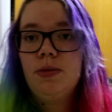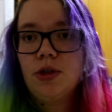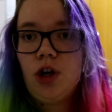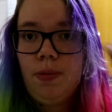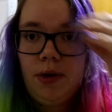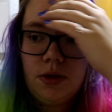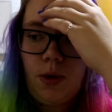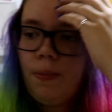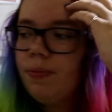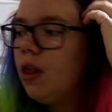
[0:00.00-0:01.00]
Booktopia as
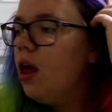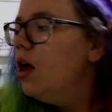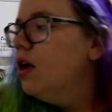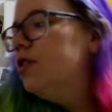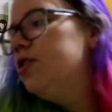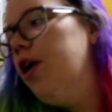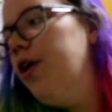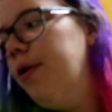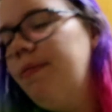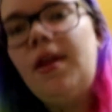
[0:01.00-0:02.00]
well.
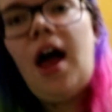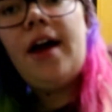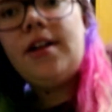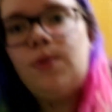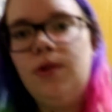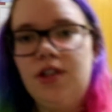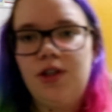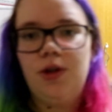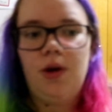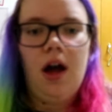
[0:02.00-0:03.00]
So I just wanted
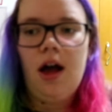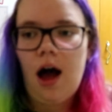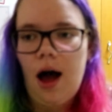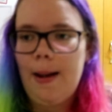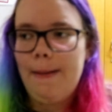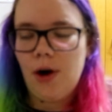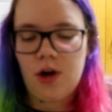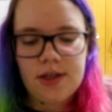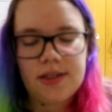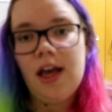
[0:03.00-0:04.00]
to
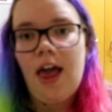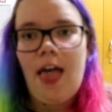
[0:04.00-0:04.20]
unbox